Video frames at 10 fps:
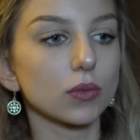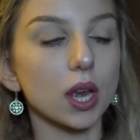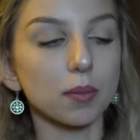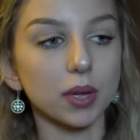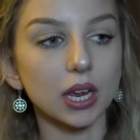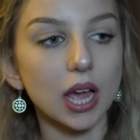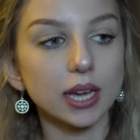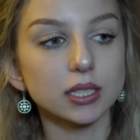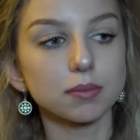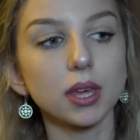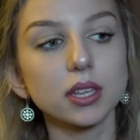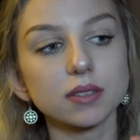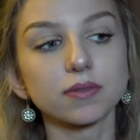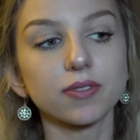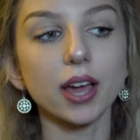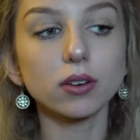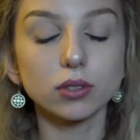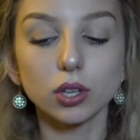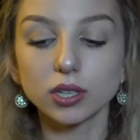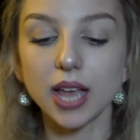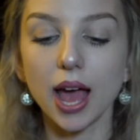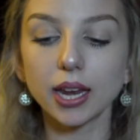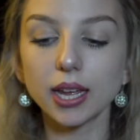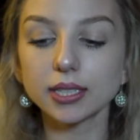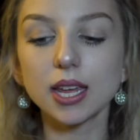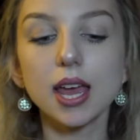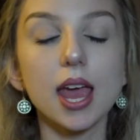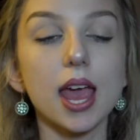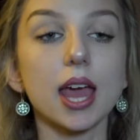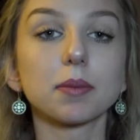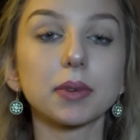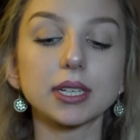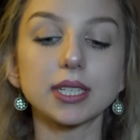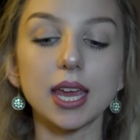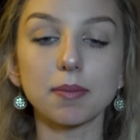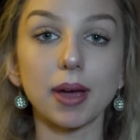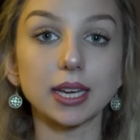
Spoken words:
And I'm gonna kind of make some final looks at it, and I'm gonna take my